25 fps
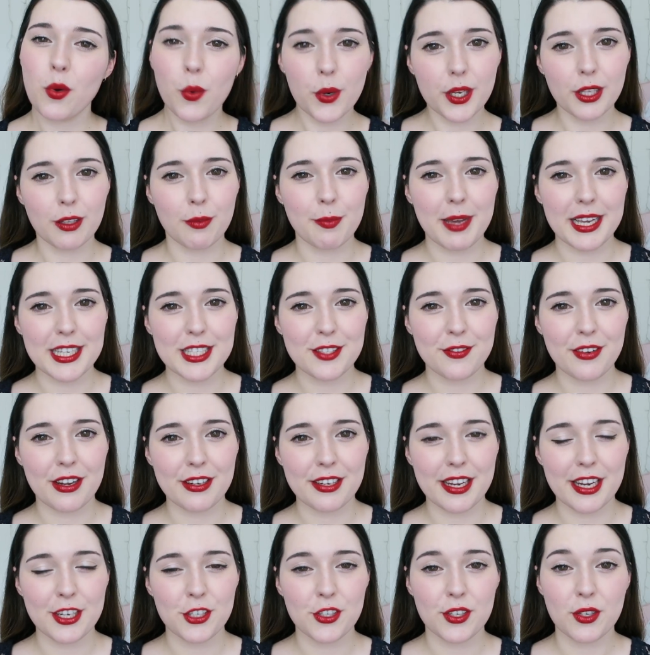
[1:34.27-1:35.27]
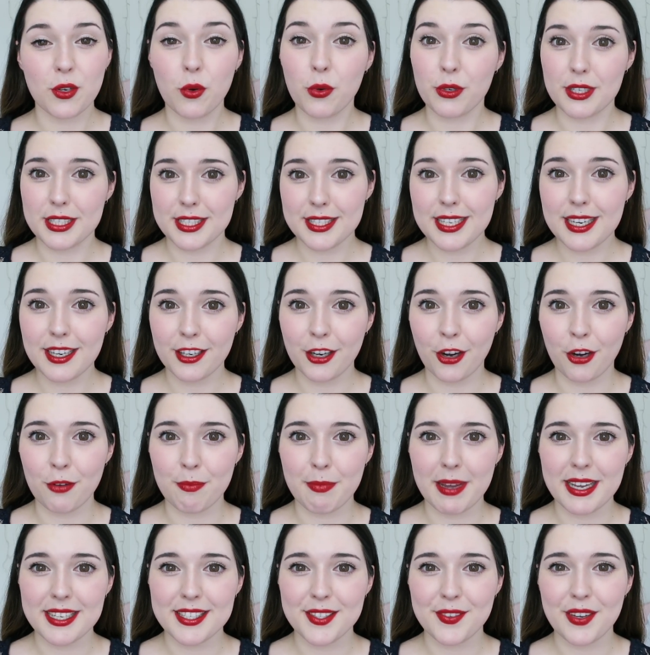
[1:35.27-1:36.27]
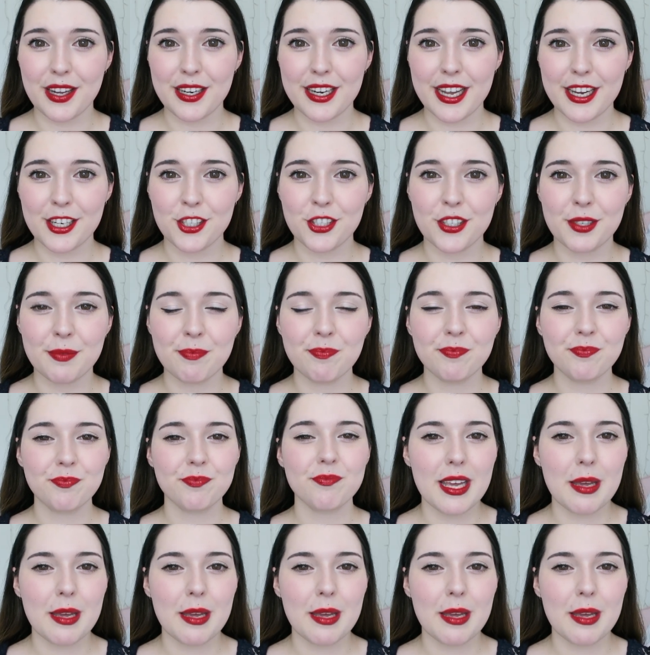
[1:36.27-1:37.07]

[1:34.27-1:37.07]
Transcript: oil-based foundation or a silicone-based foundation?